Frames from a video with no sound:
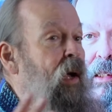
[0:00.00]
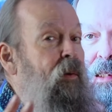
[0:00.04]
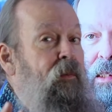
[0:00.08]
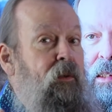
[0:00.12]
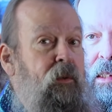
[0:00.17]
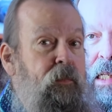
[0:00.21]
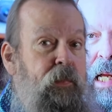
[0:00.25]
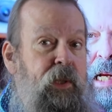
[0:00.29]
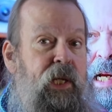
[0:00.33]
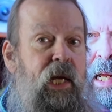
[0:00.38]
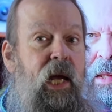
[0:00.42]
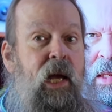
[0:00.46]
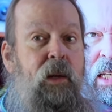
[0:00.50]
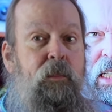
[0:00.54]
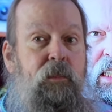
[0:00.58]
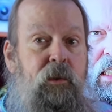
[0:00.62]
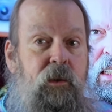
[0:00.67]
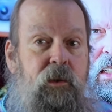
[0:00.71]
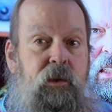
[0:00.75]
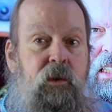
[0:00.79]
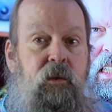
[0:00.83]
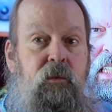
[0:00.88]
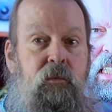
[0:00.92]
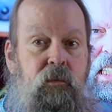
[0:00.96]
will be able
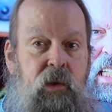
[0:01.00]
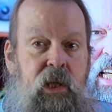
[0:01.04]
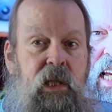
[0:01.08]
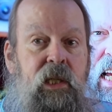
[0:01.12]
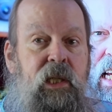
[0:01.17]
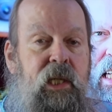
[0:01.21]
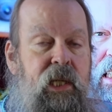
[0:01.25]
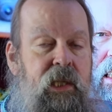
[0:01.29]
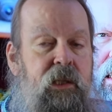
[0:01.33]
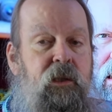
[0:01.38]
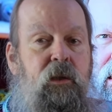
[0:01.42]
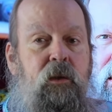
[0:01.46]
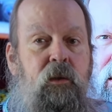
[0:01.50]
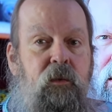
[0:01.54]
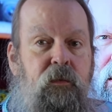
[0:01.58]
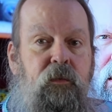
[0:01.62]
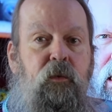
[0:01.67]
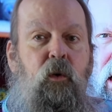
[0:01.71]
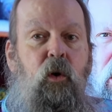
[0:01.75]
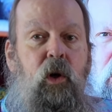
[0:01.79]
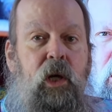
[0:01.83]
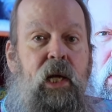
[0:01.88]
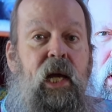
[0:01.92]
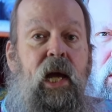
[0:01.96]
to really do
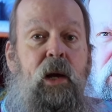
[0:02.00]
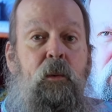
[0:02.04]
4K